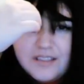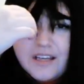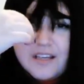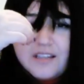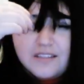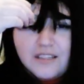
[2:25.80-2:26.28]

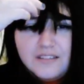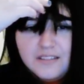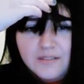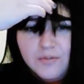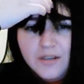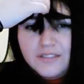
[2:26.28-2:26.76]
Because I
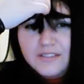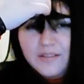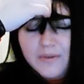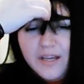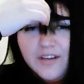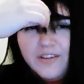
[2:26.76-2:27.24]
did want some
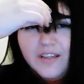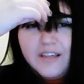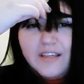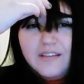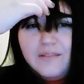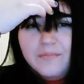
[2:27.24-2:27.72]
hair like
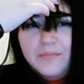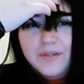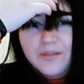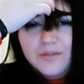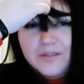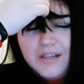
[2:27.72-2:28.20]
in the
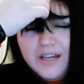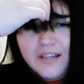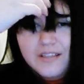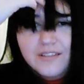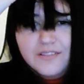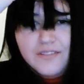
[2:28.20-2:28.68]
middle,
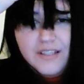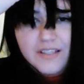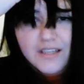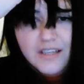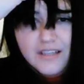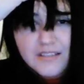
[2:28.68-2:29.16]
kind of, I
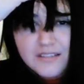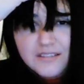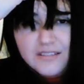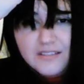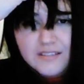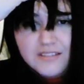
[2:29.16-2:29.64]
guess.